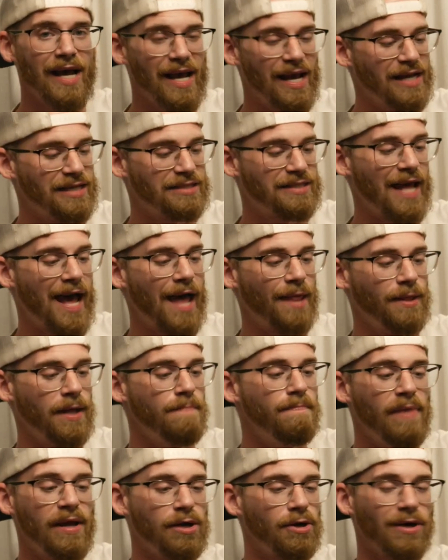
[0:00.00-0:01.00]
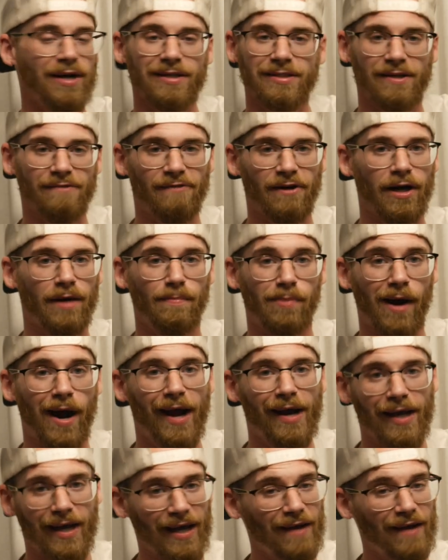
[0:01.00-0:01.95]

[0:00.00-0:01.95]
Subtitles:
is that the emitter isn't very bright.